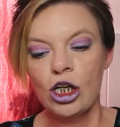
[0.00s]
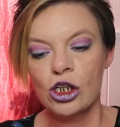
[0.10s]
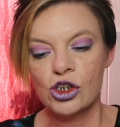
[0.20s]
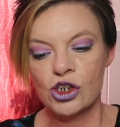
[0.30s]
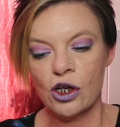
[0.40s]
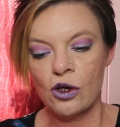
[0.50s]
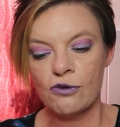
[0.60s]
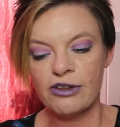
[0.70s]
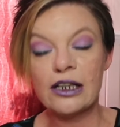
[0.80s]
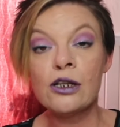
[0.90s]
So,
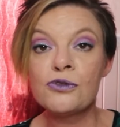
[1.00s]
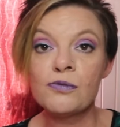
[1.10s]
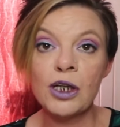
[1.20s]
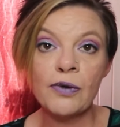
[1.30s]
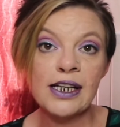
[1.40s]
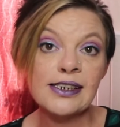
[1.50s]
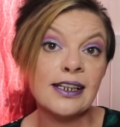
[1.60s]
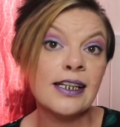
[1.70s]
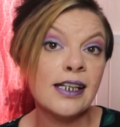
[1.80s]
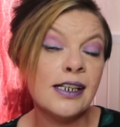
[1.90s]
value for money wise, I
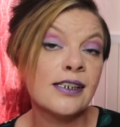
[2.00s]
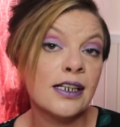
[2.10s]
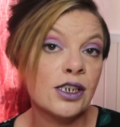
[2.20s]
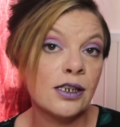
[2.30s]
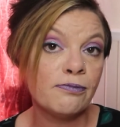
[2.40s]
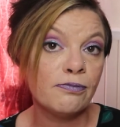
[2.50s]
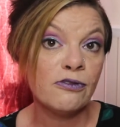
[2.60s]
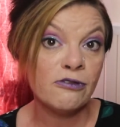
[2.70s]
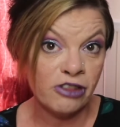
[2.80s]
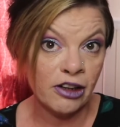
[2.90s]
think it is actually
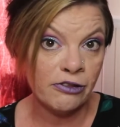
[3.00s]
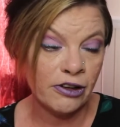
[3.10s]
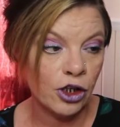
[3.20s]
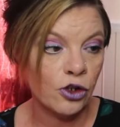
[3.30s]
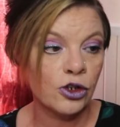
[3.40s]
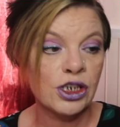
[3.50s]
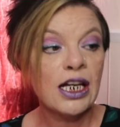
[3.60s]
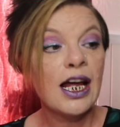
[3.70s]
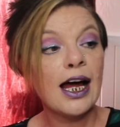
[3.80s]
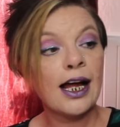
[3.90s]
very, very good.
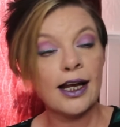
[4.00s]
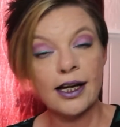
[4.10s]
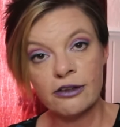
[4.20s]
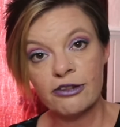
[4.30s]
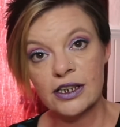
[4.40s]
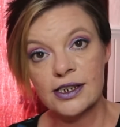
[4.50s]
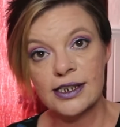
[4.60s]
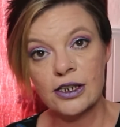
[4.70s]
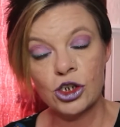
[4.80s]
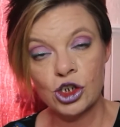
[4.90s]
I like the fact it's
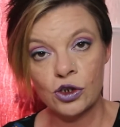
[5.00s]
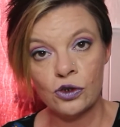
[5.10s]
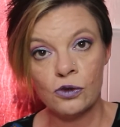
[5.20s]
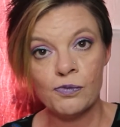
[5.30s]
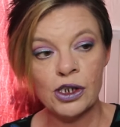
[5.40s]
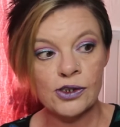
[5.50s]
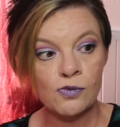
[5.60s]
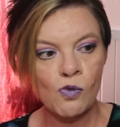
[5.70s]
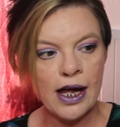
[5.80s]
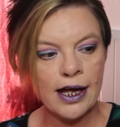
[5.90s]
in the tube as
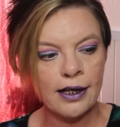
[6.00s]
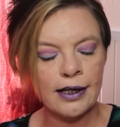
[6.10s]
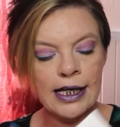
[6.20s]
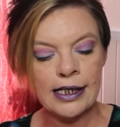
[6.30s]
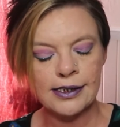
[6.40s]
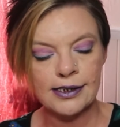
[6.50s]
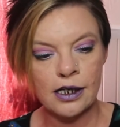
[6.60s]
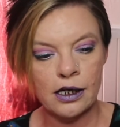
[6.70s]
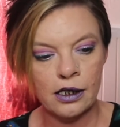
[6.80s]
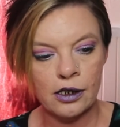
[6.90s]
well. It's,
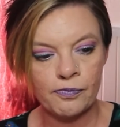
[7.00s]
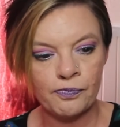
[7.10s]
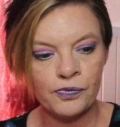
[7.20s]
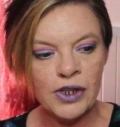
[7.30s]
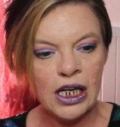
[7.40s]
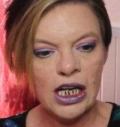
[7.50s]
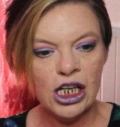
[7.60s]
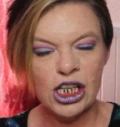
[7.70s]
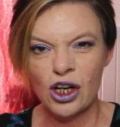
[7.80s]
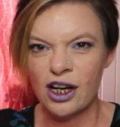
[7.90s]
you're
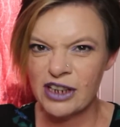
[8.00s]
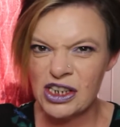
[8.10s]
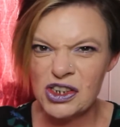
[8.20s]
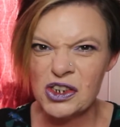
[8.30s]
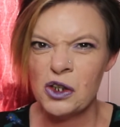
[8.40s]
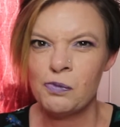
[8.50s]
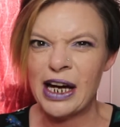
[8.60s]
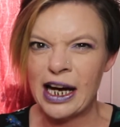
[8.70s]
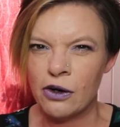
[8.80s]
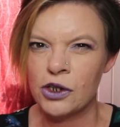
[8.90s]
not having to scoop
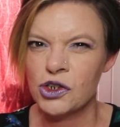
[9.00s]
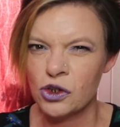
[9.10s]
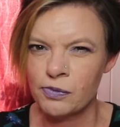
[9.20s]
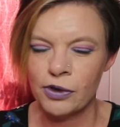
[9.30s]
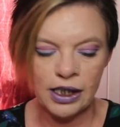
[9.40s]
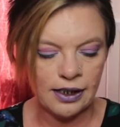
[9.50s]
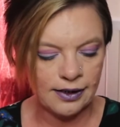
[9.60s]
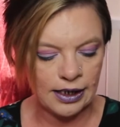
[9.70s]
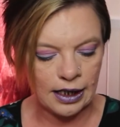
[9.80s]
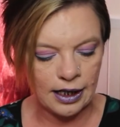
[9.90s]
it out a tub or
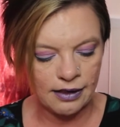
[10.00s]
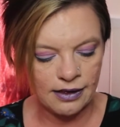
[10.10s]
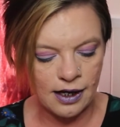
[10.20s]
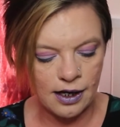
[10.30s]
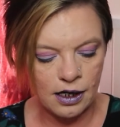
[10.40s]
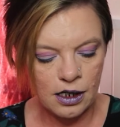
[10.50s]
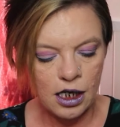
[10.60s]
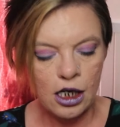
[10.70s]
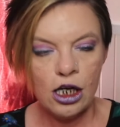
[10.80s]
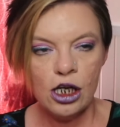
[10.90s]
anything like that.
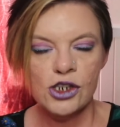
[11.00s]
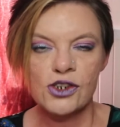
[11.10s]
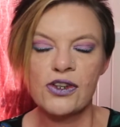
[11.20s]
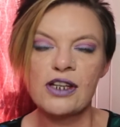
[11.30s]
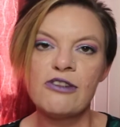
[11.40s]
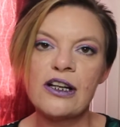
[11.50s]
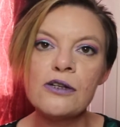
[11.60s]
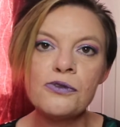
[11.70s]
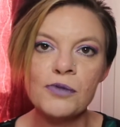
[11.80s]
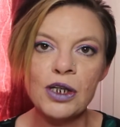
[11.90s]
So, I think value
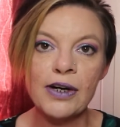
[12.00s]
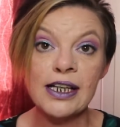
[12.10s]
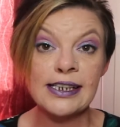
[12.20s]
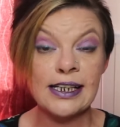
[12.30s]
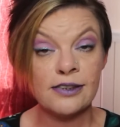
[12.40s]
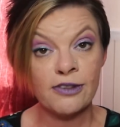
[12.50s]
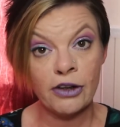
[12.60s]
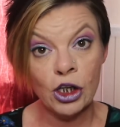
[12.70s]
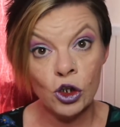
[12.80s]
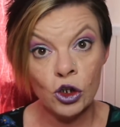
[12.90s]
for money wise, it is
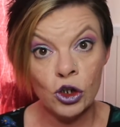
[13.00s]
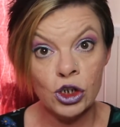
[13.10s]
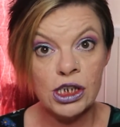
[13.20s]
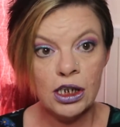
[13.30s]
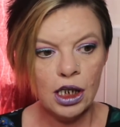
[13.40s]
very good.